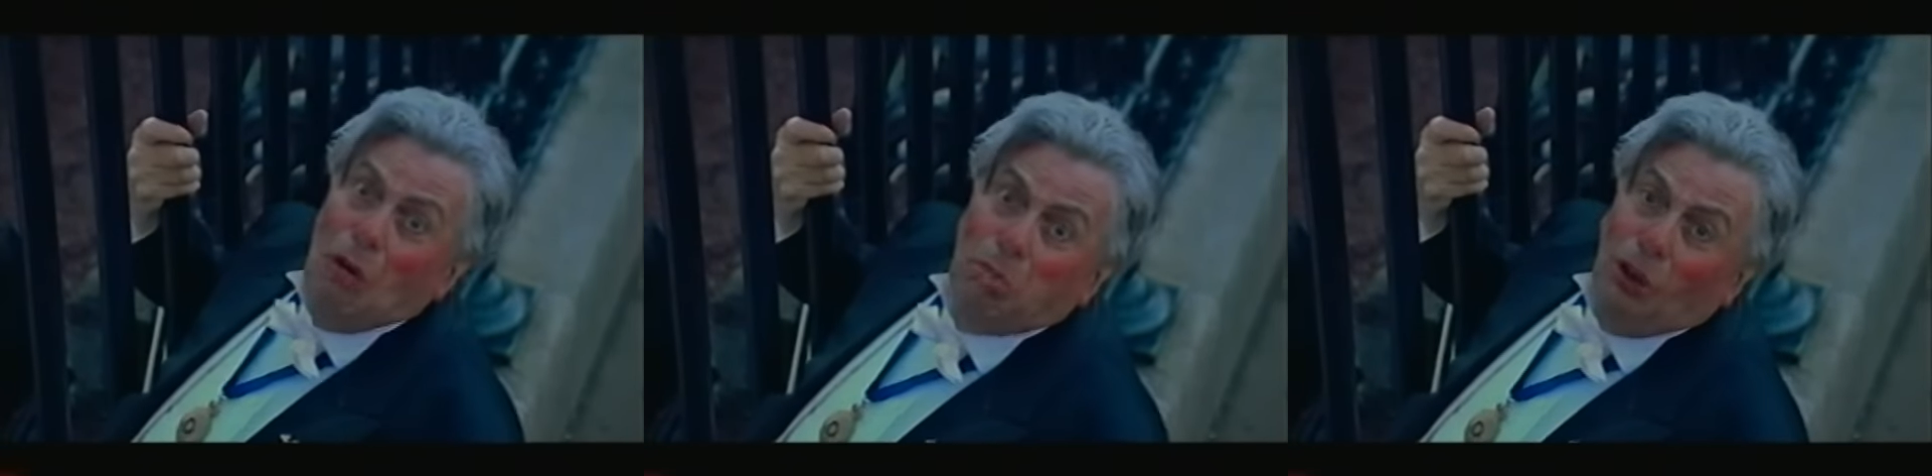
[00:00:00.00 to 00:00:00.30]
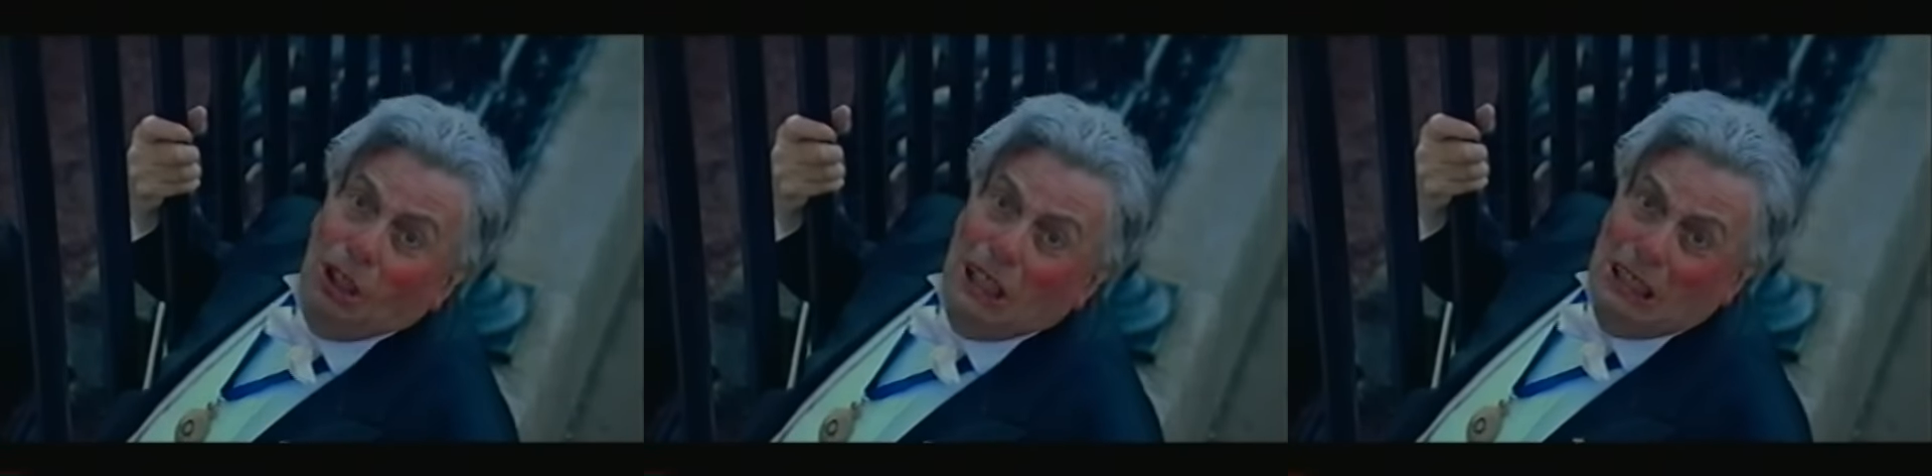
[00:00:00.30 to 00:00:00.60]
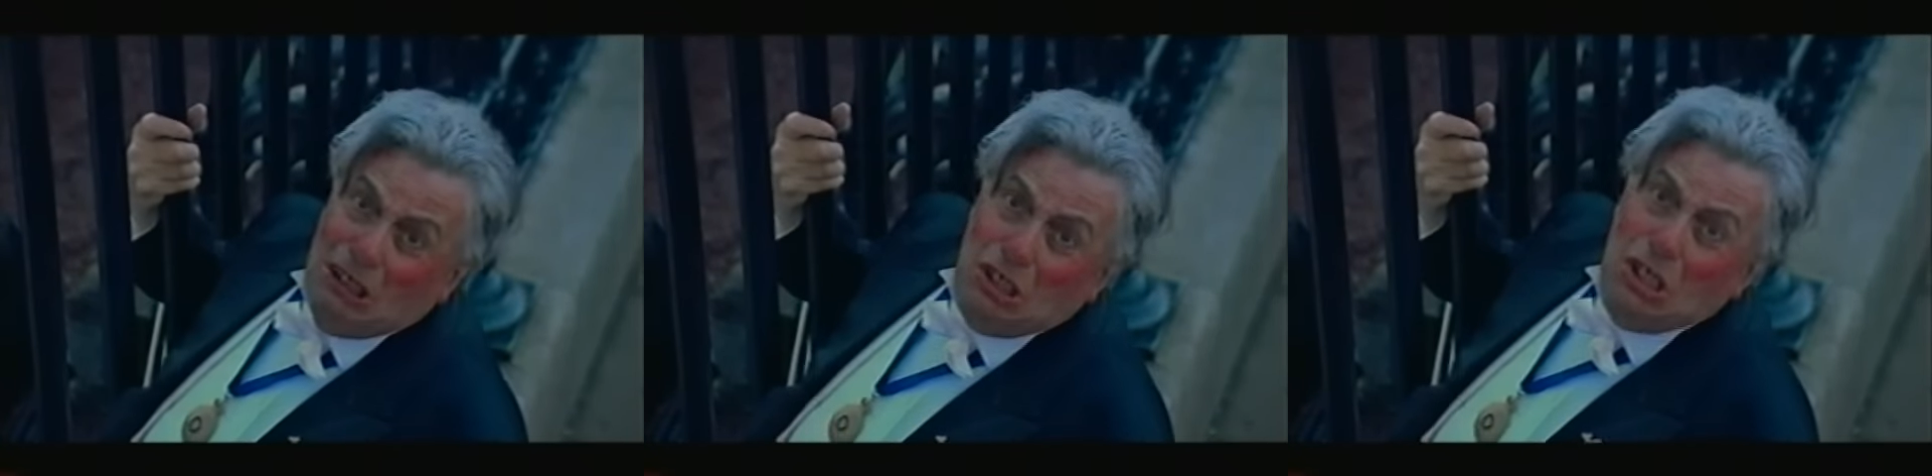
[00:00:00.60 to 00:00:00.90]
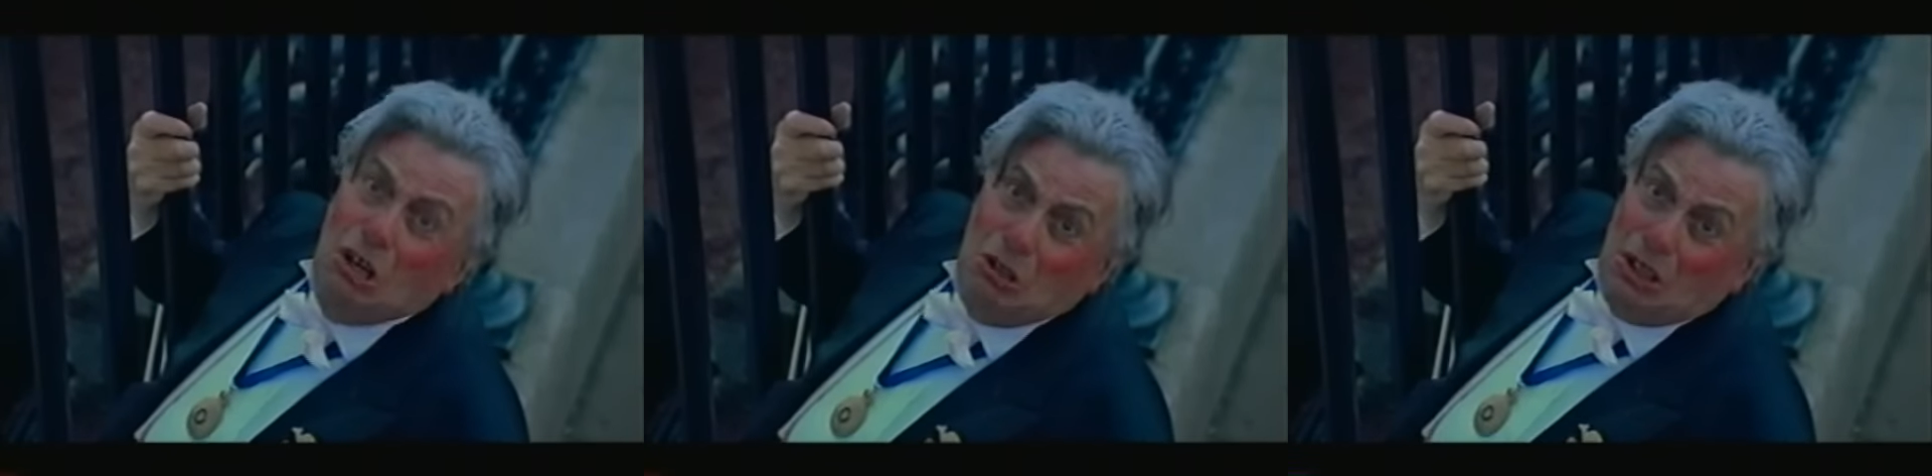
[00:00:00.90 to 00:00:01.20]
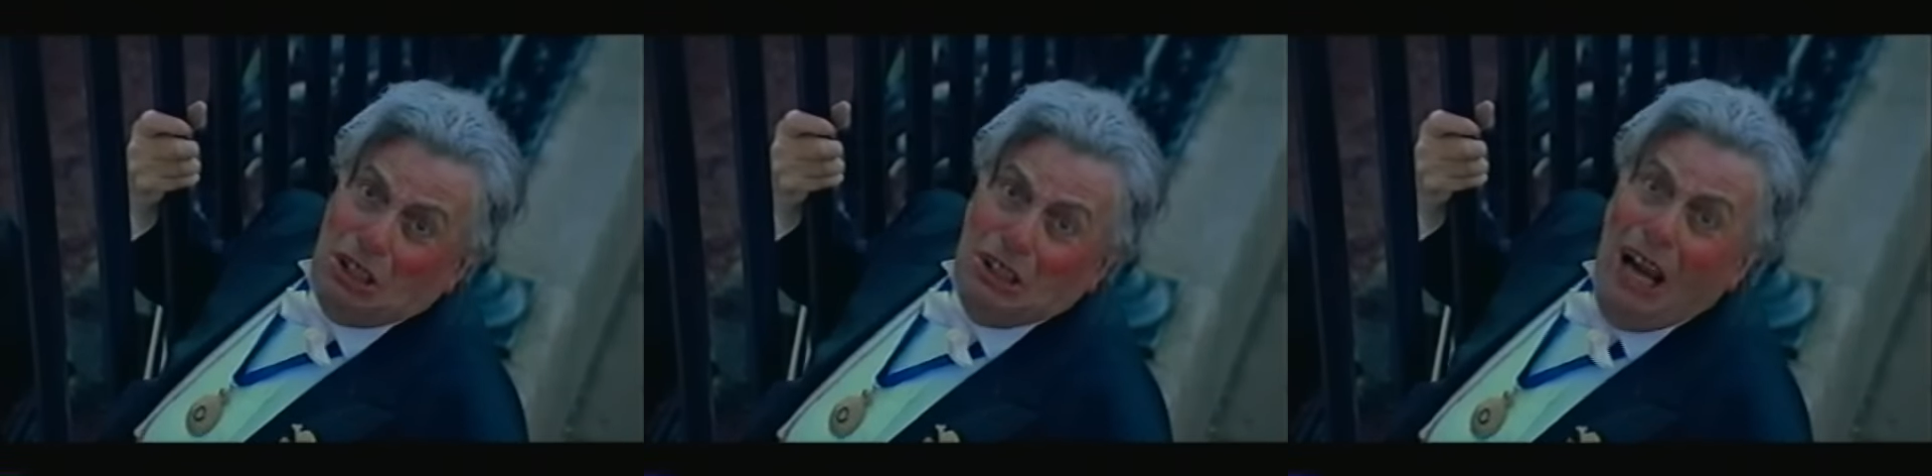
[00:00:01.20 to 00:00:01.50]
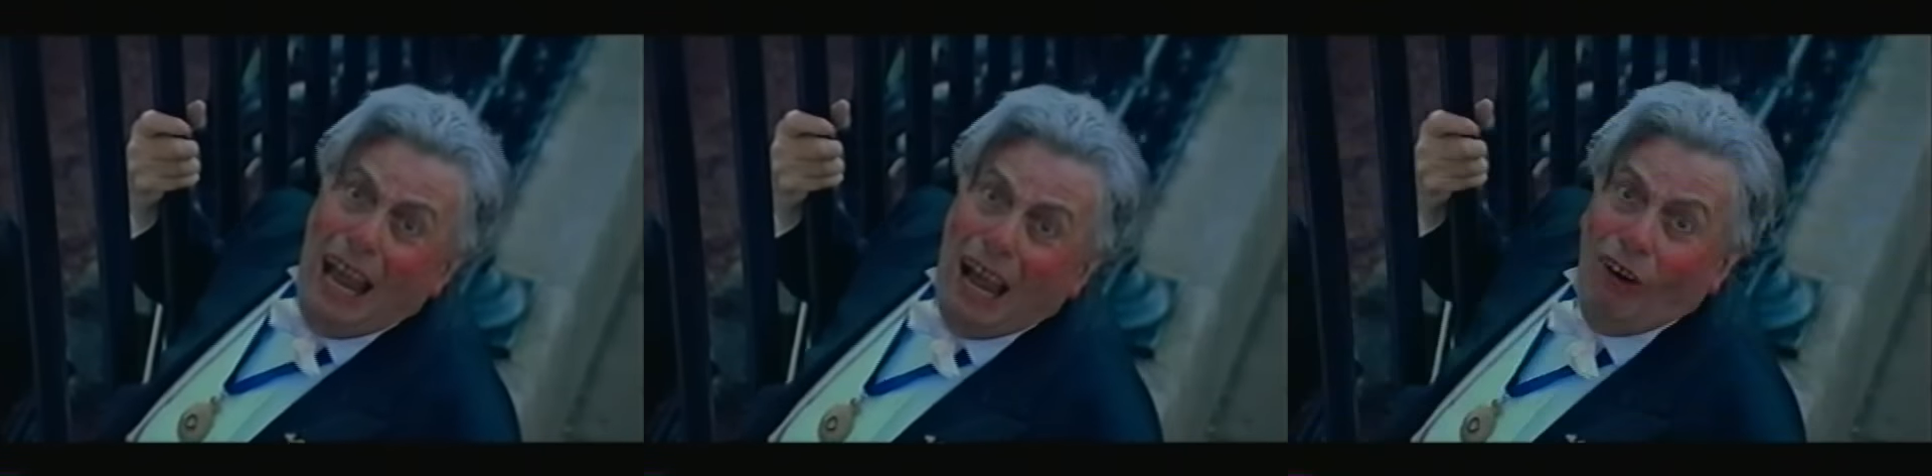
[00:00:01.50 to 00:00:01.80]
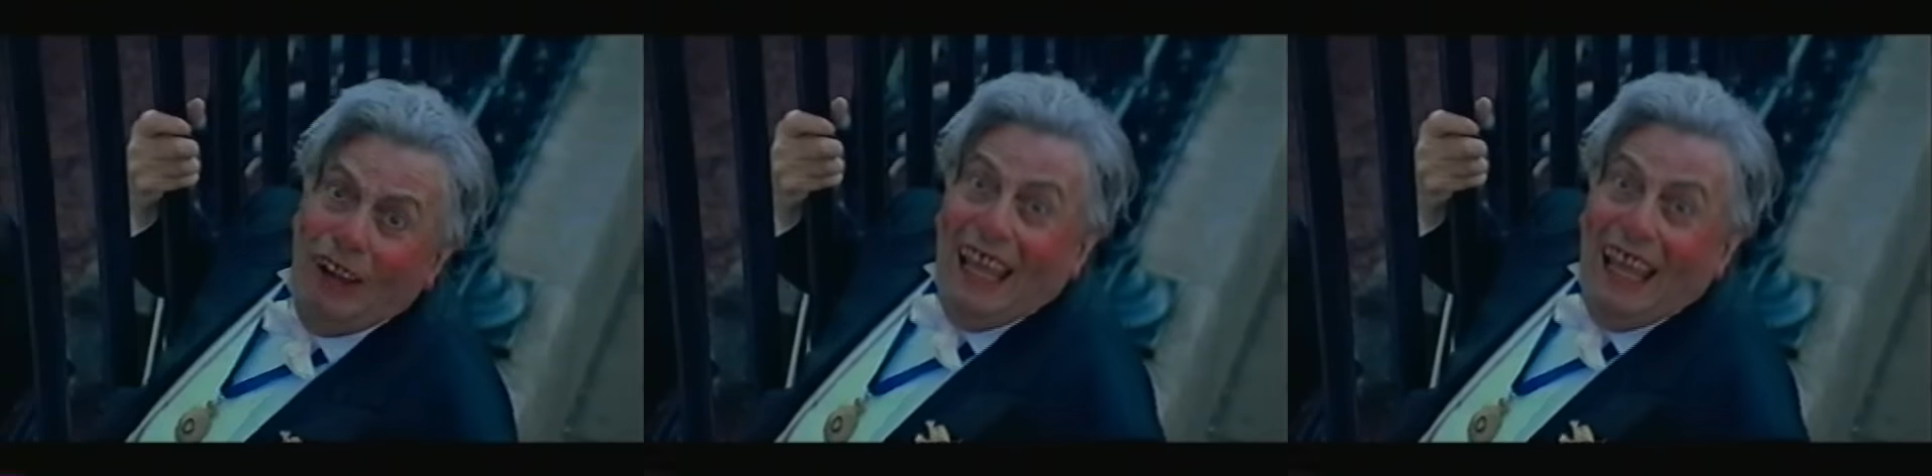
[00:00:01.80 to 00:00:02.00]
please use it now.